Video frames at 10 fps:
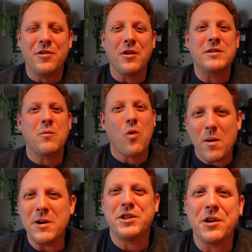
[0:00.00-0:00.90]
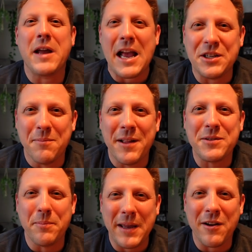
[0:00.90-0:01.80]
those warmer geocaching months
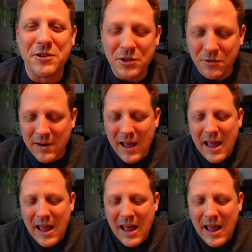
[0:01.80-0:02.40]
will be here soon.